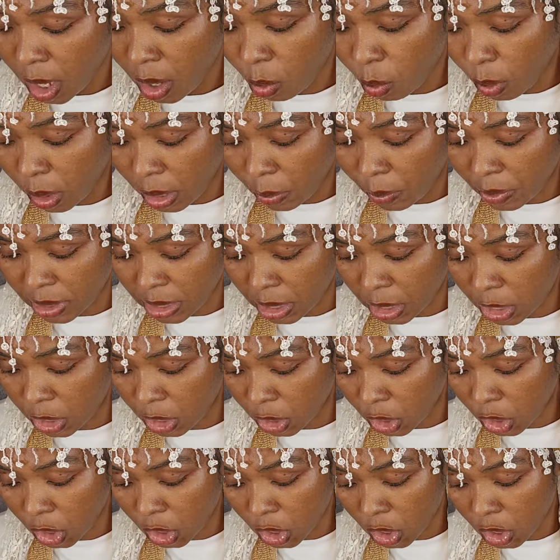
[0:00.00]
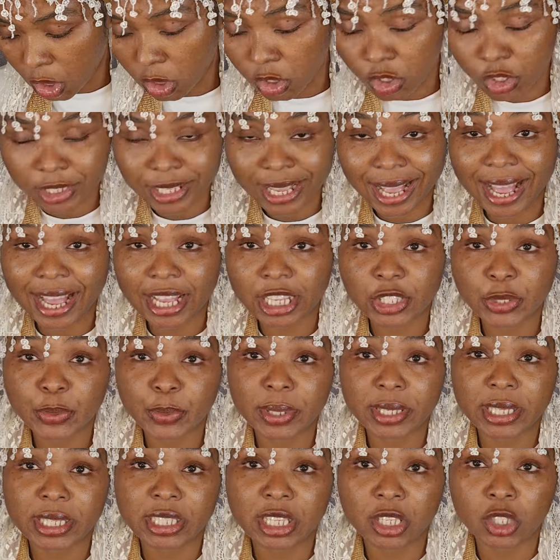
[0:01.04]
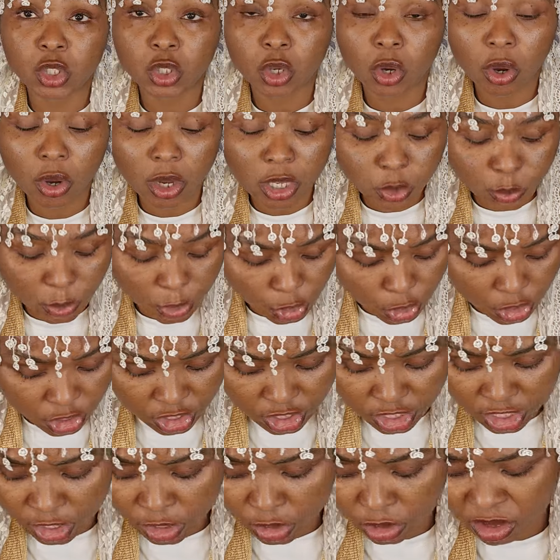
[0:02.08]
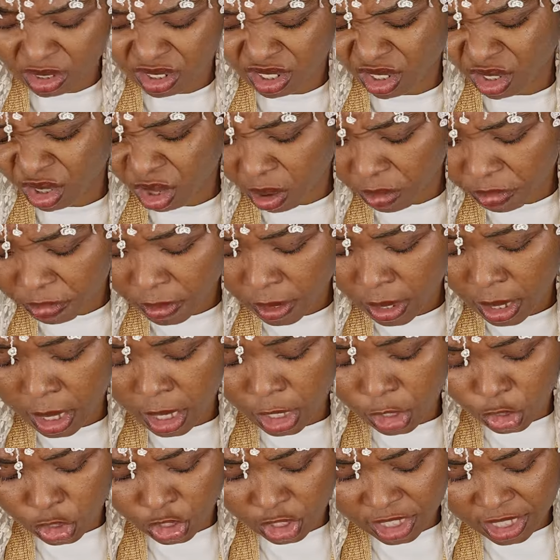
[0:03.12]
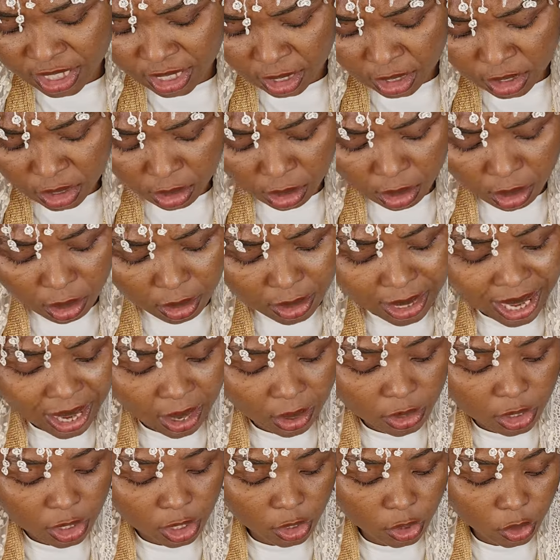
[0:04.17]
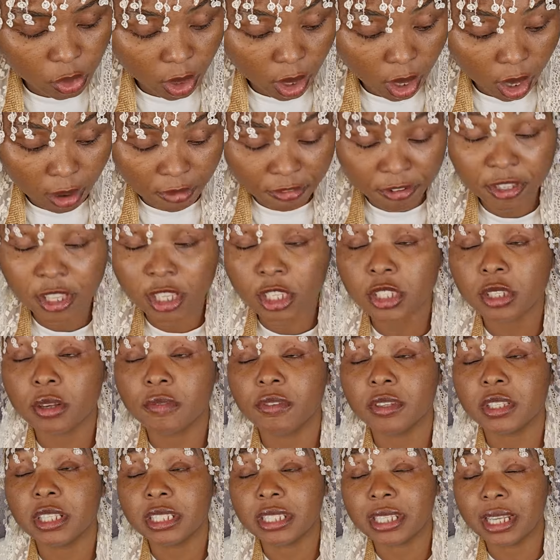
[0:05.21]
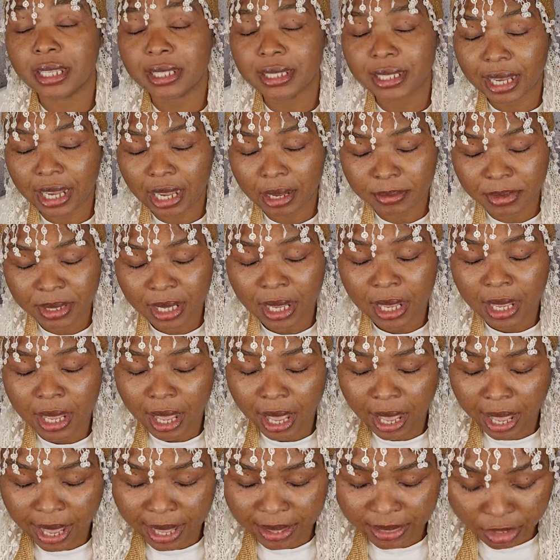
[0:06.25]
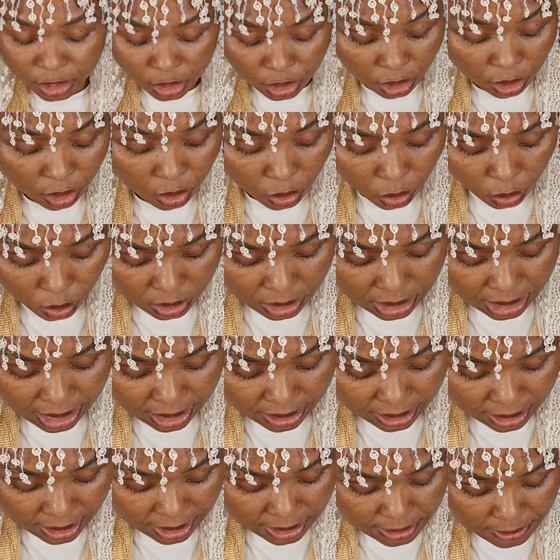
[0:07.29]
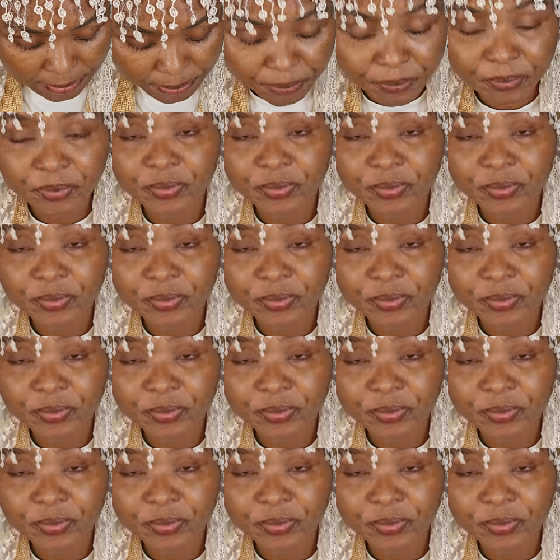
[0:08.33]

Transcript: when I was a little girl. She's a high sweeties and toys when she's near to the stuff. She's a singer song called How Near You Are. Fitting song for these end times and the song goes like this.